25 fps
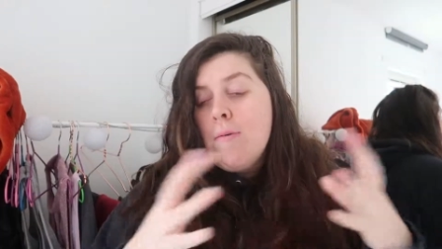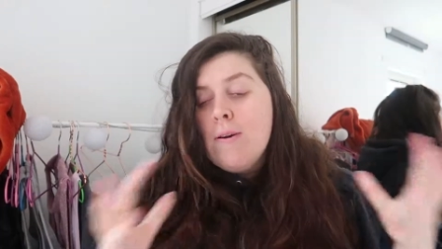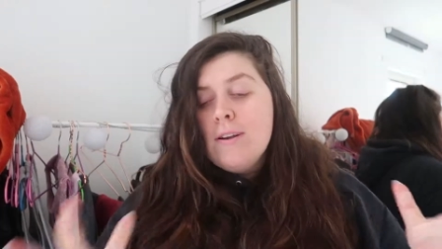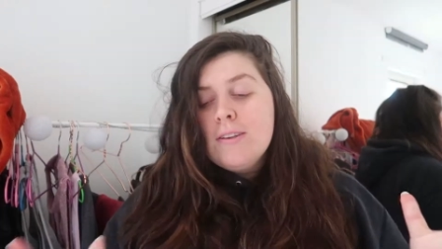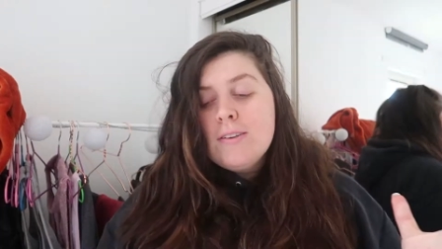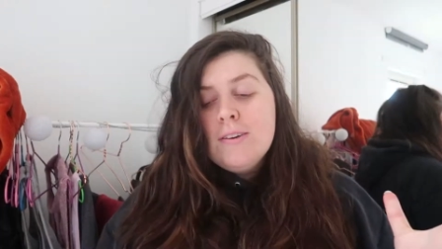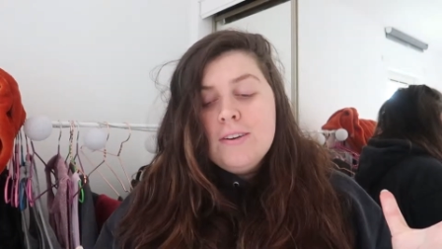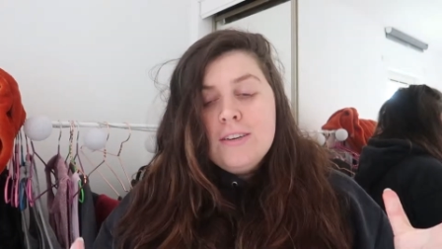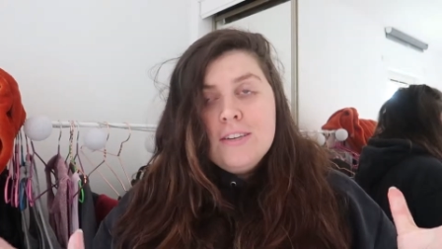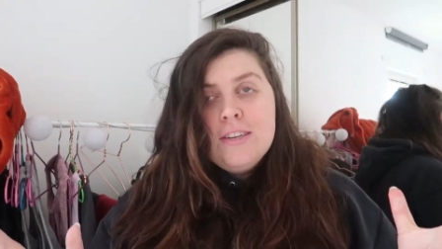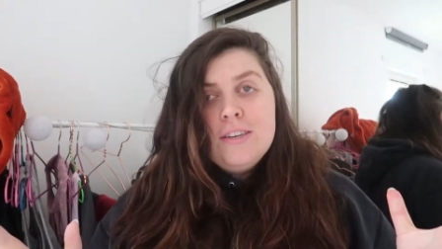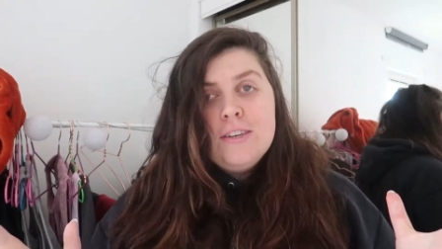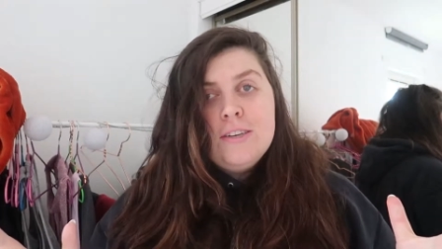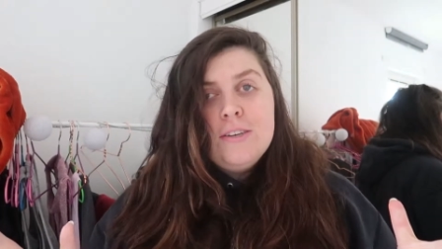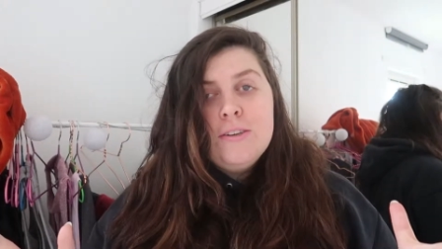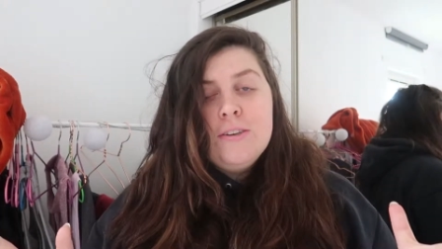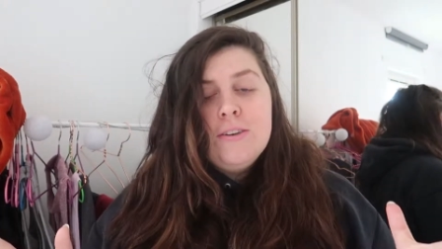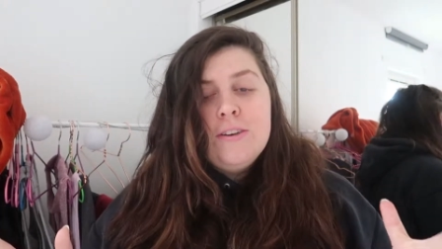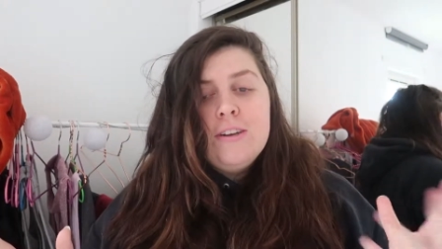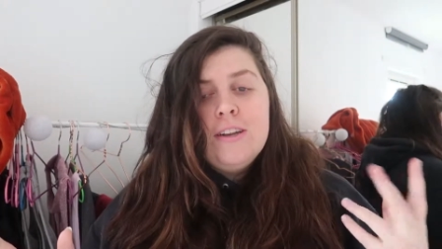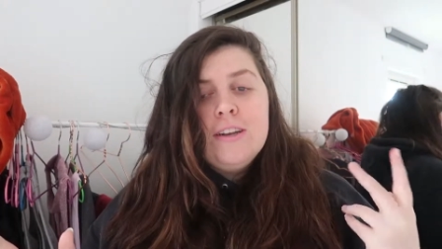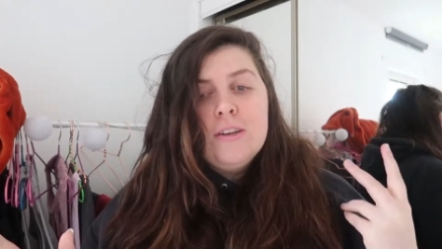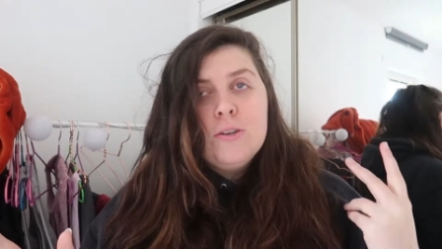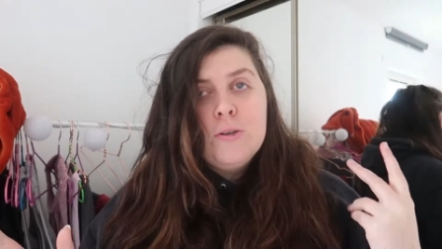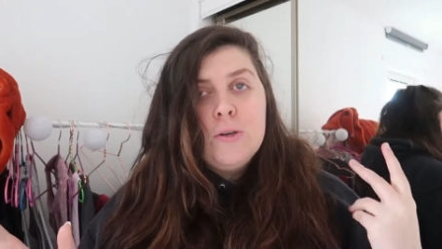was going to do
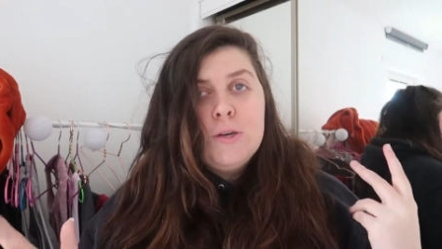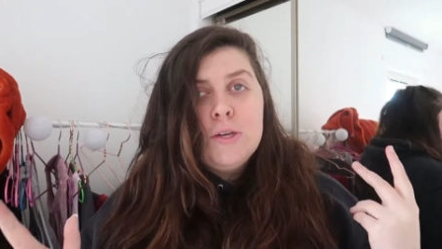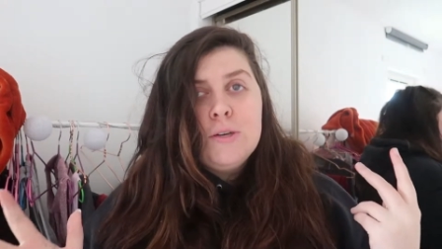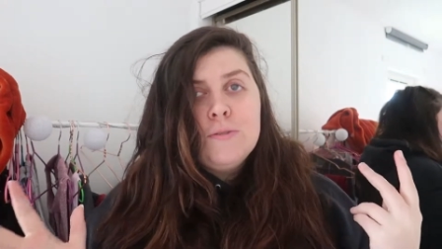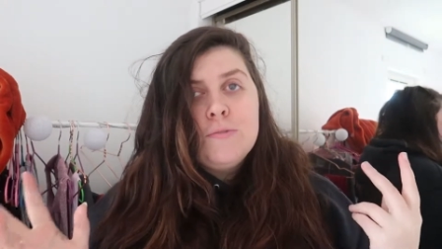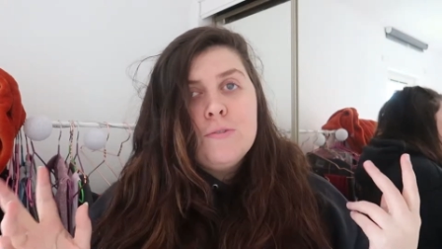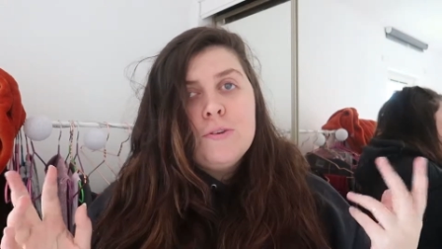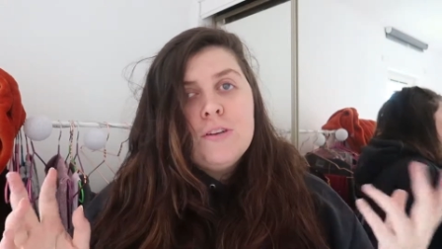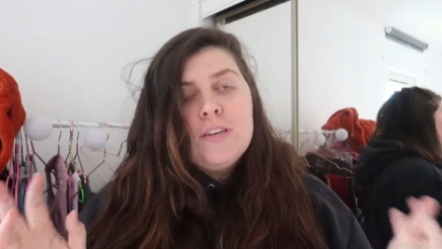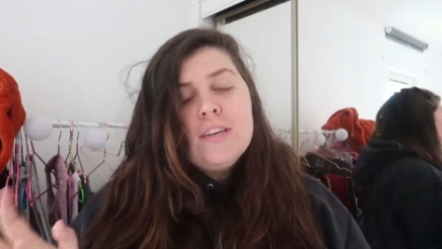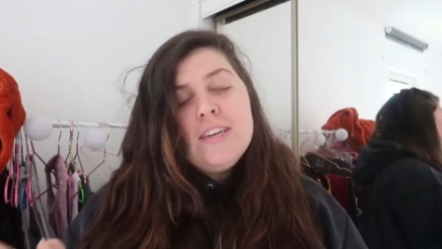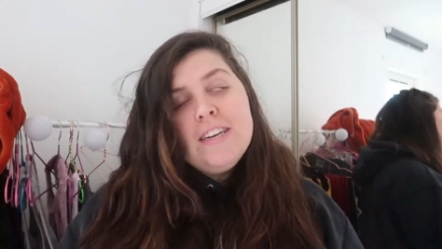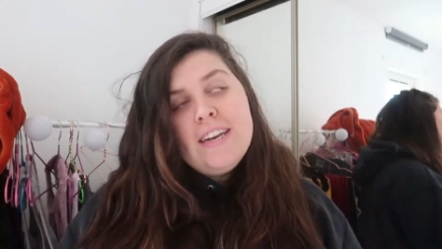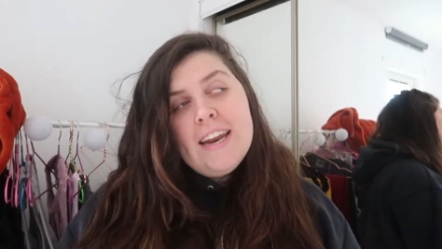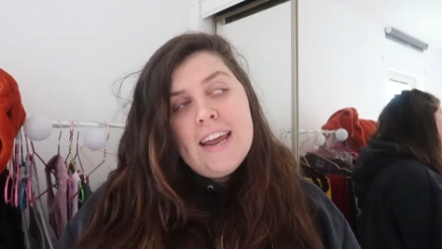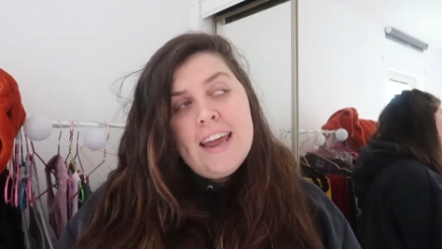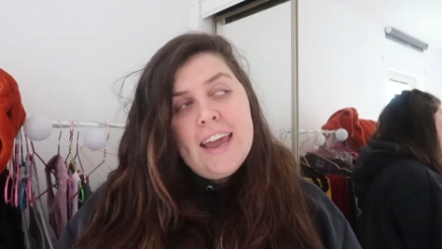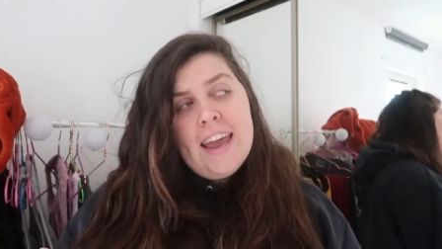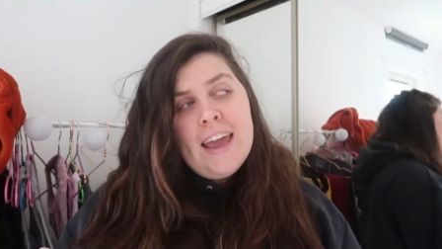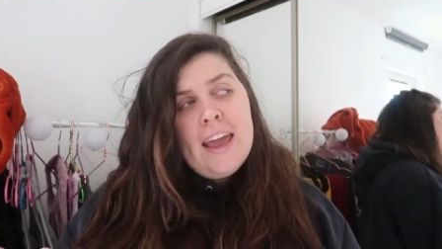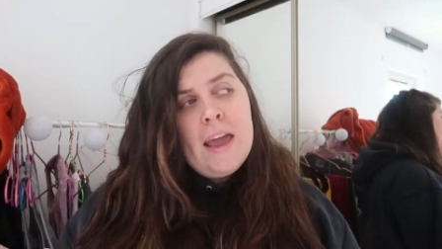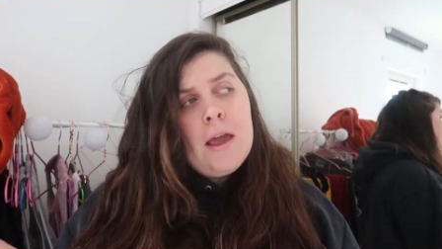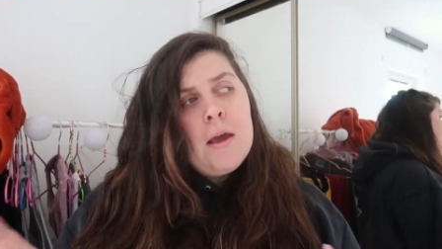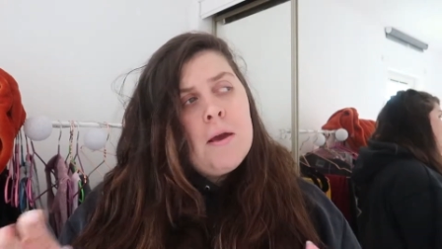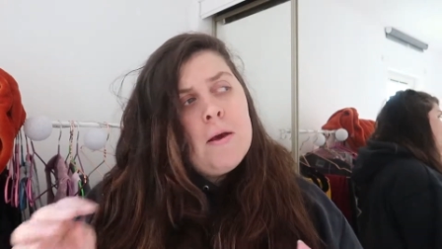an illustration for
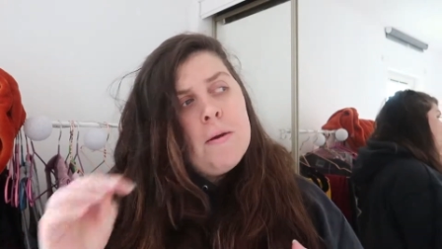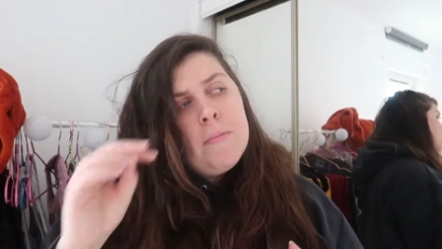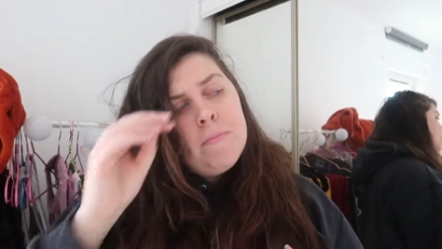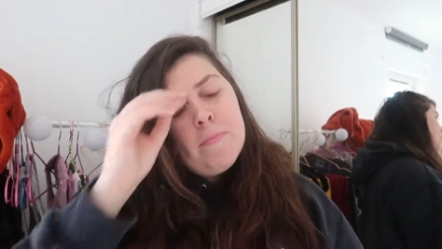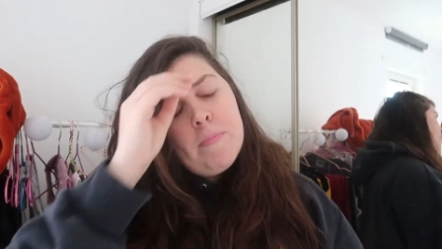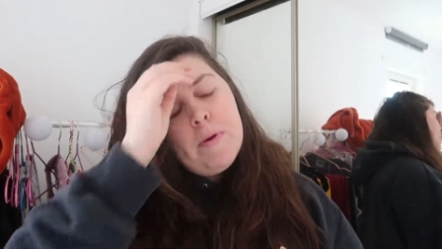today,